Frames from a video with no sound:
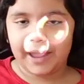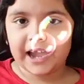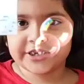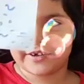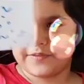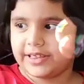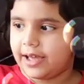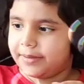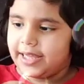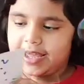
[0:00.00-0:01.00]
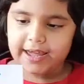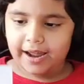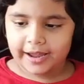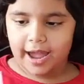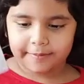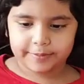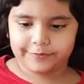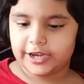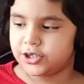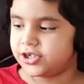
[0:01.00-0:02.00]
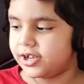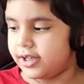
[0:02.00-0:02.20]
magic with them. Here I have a fish